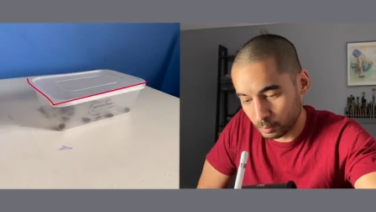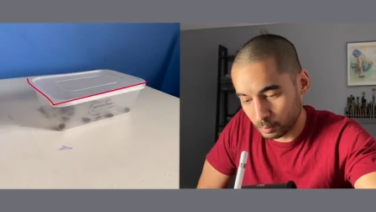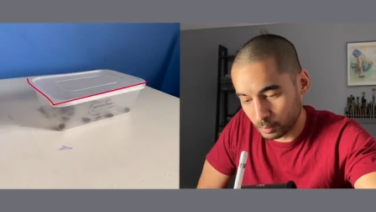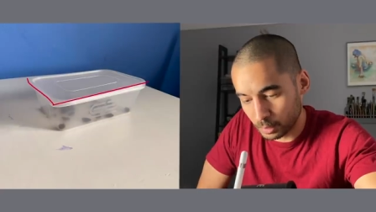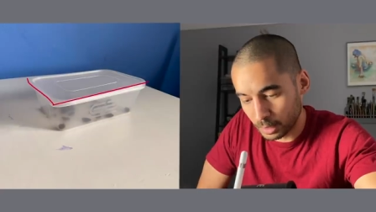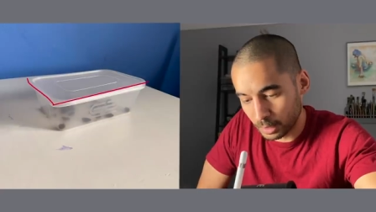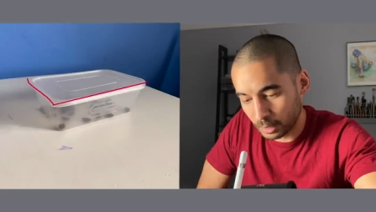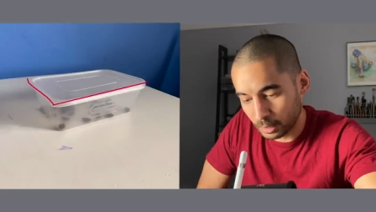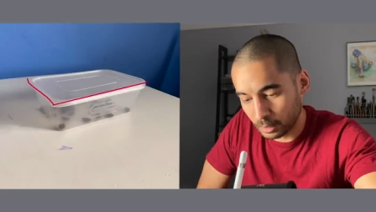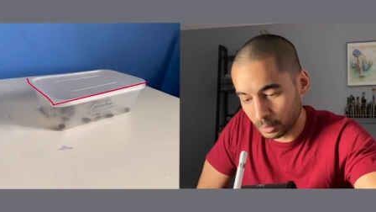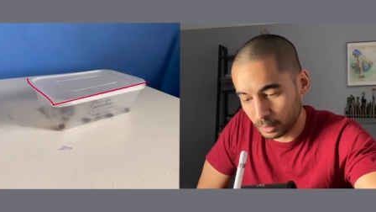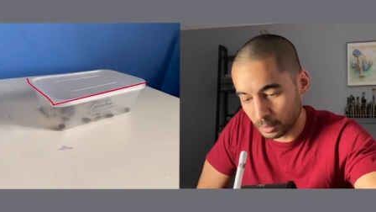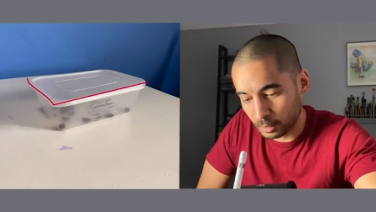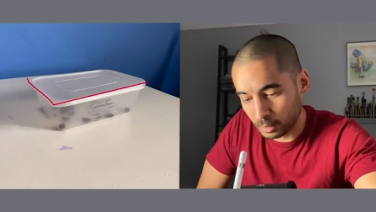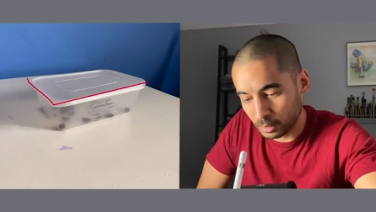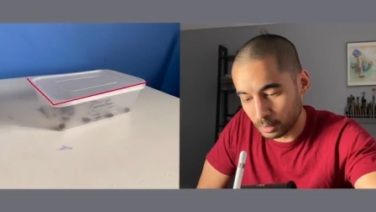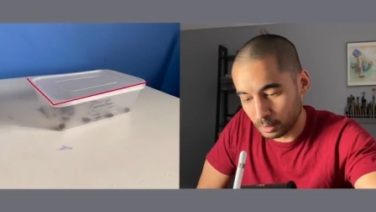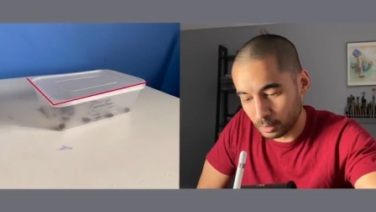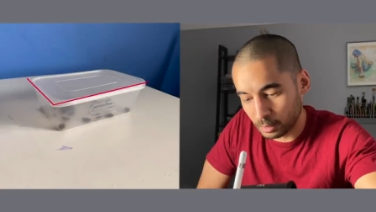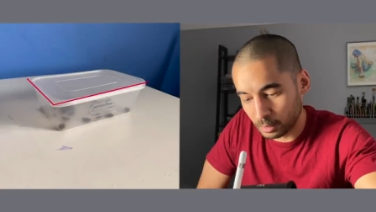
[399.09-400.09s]
like
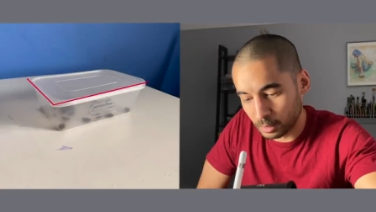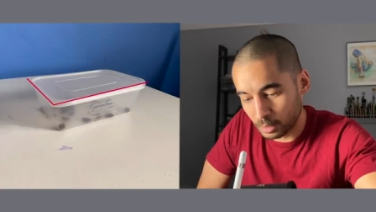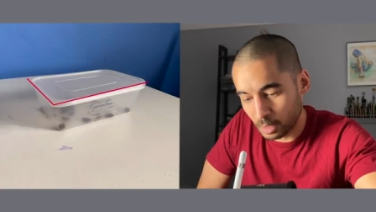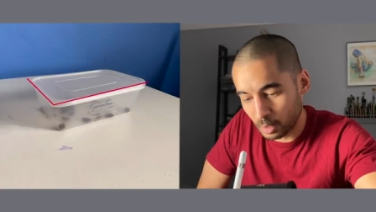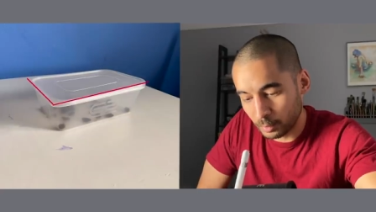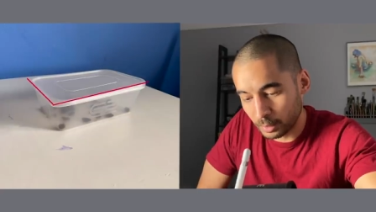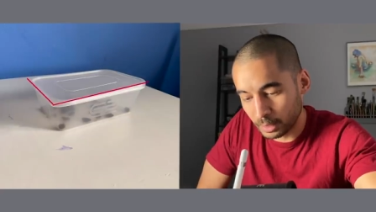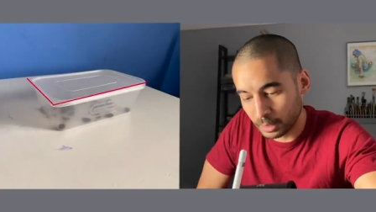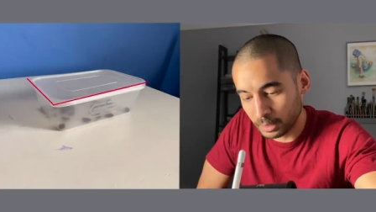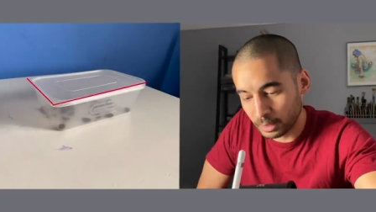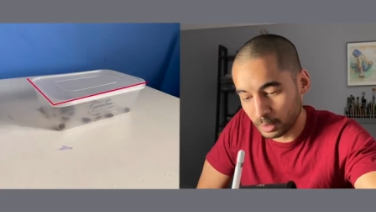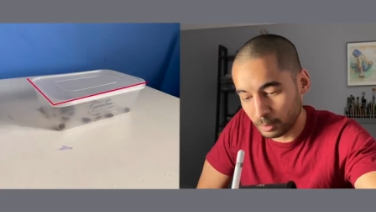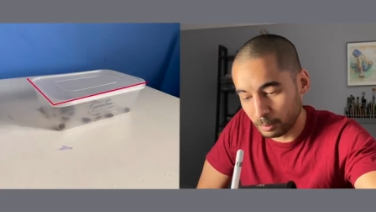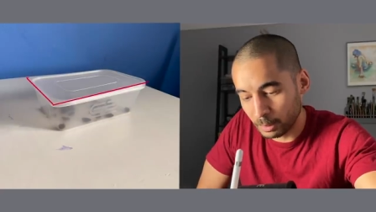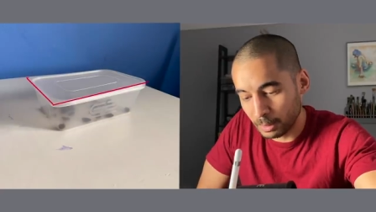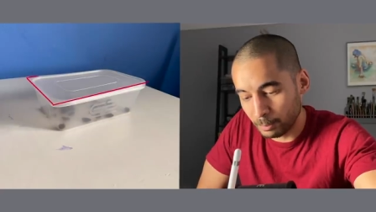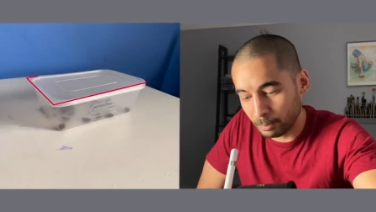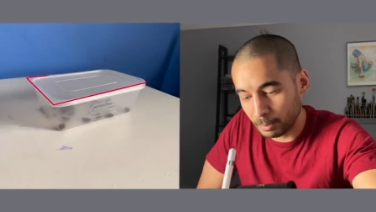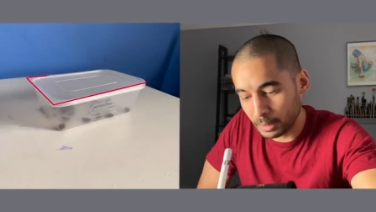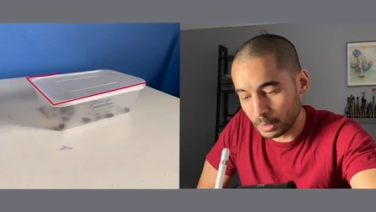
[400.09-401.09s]
going a little
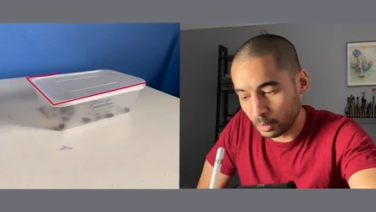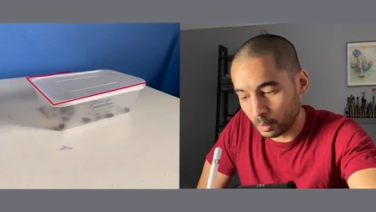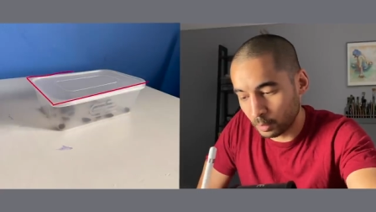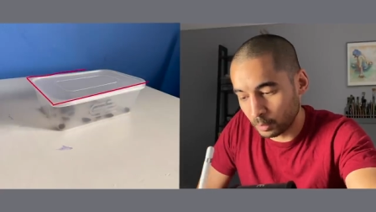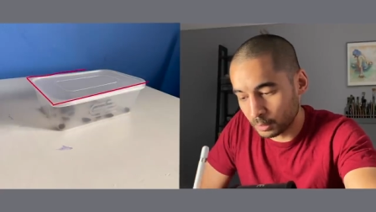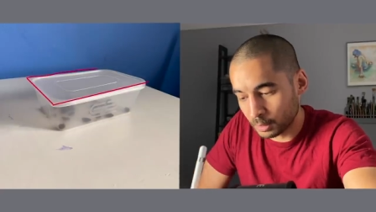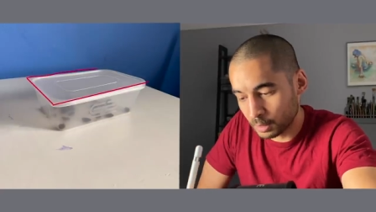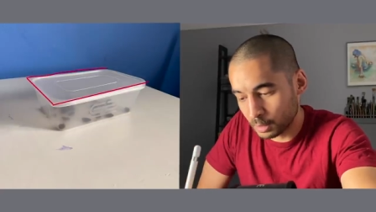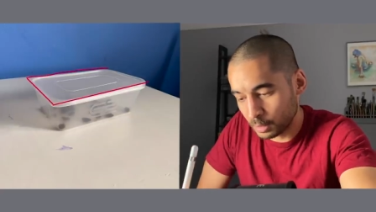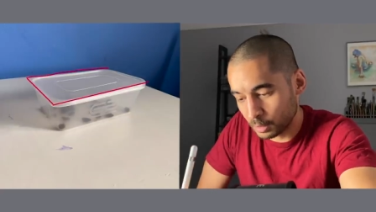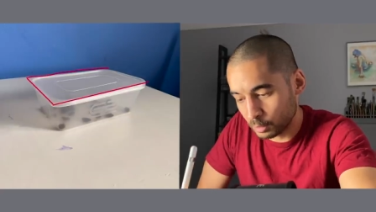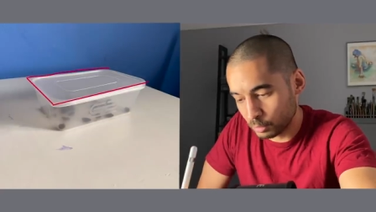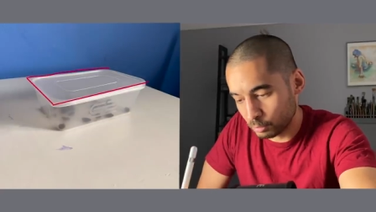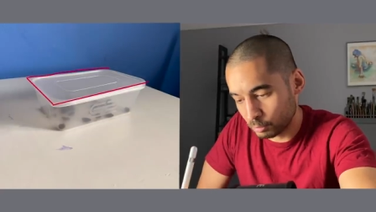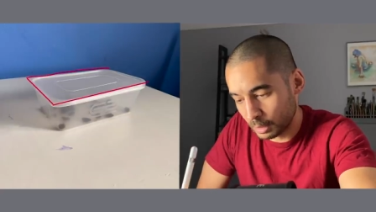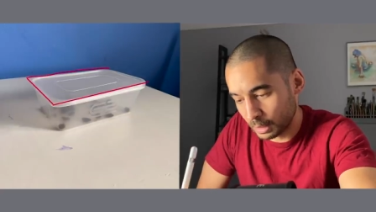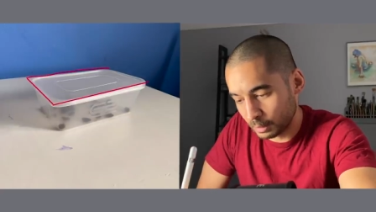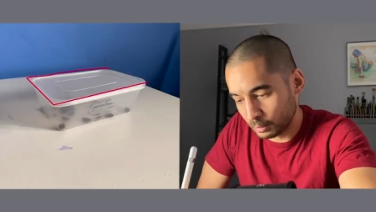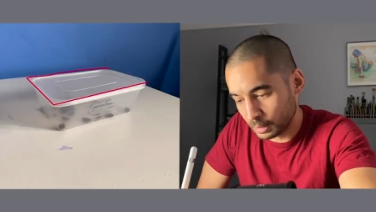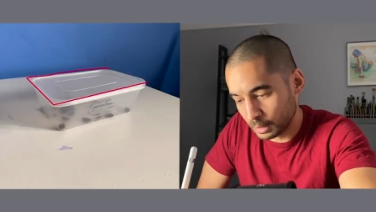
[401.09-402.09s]
bit beyond those
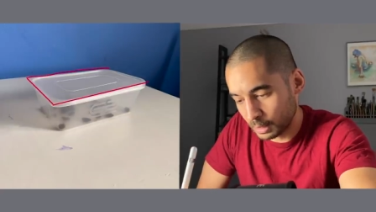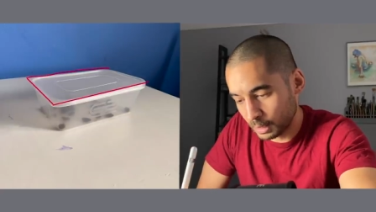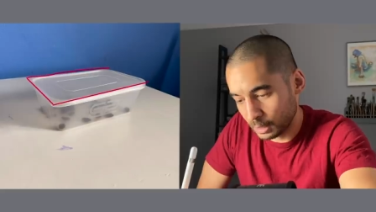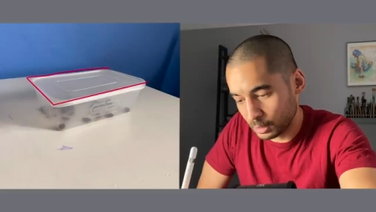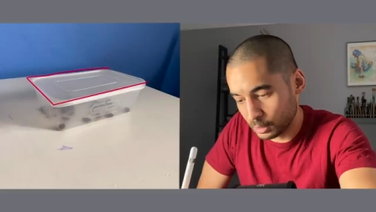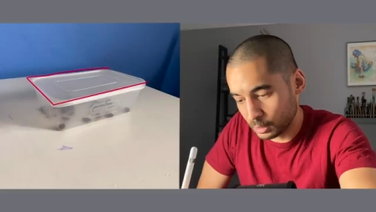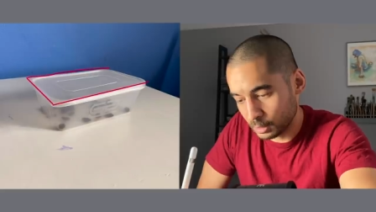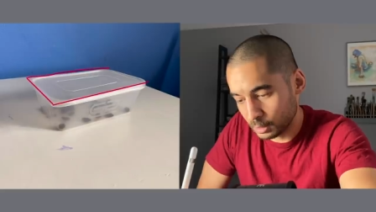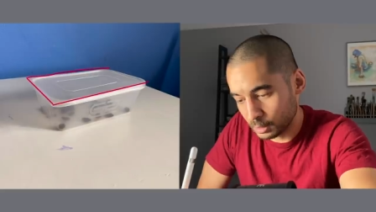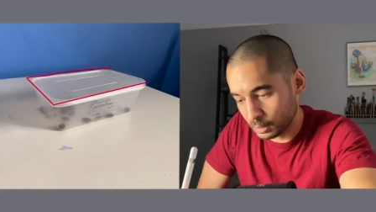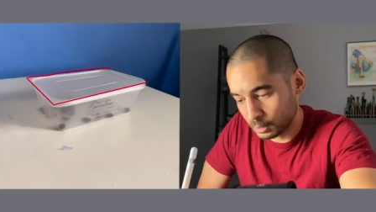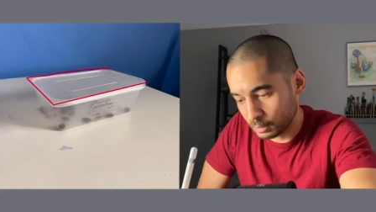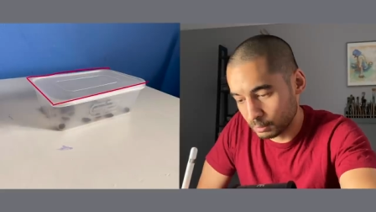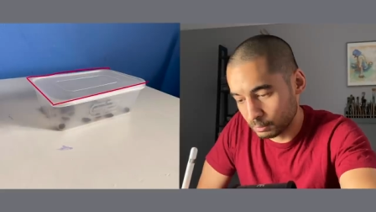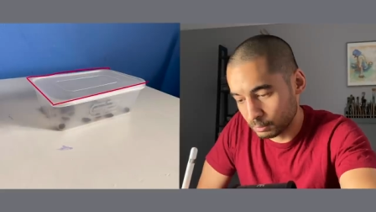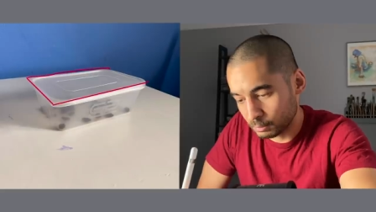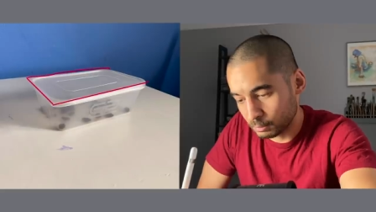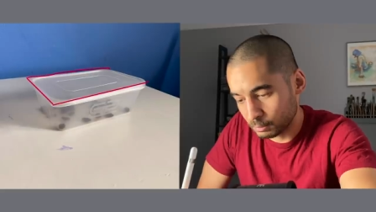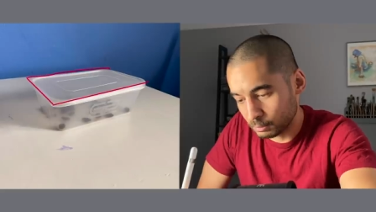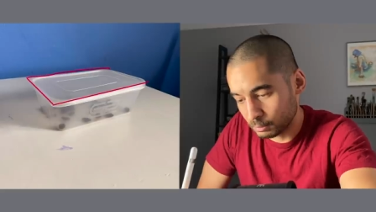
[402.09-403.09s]
rounded edges.
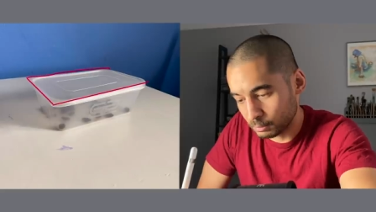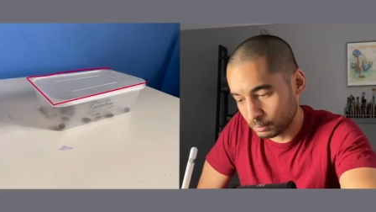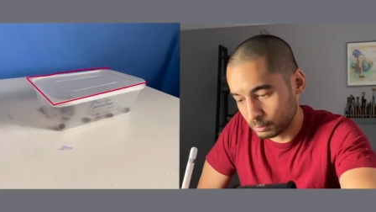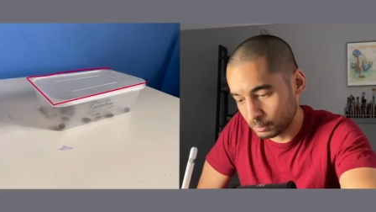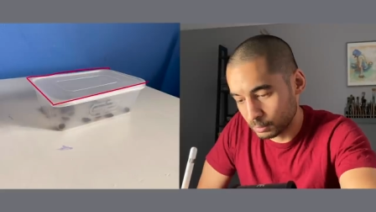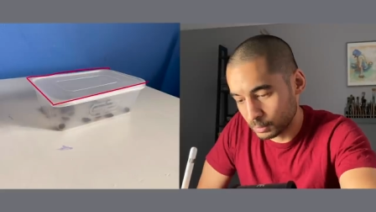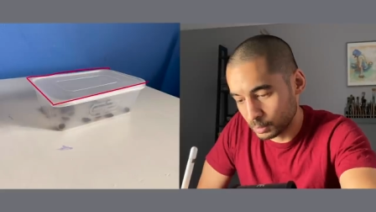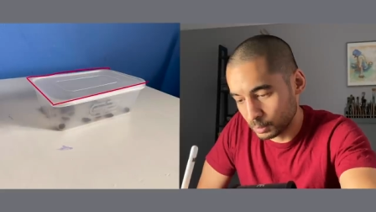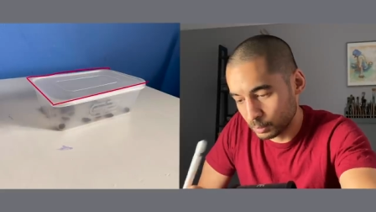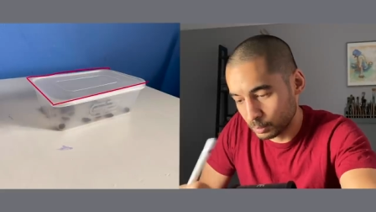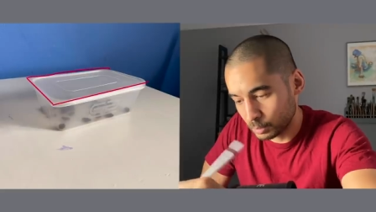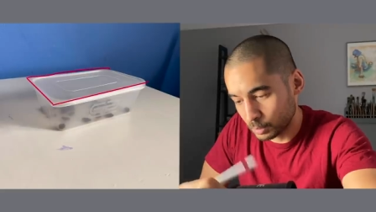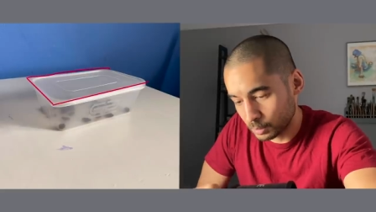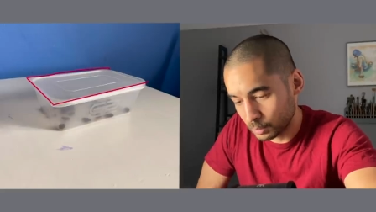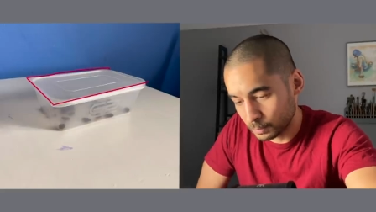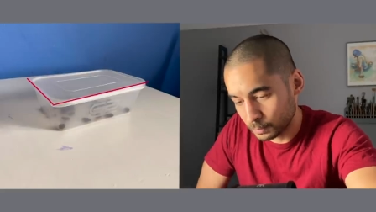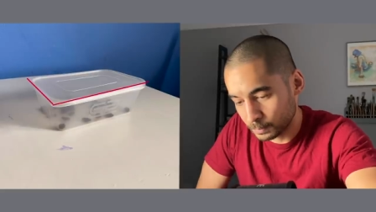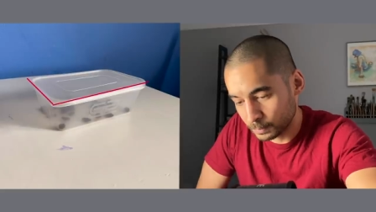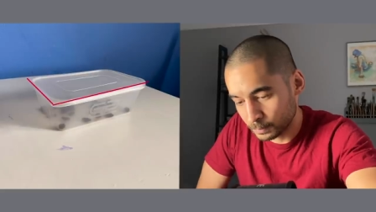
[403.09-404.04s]
Oops.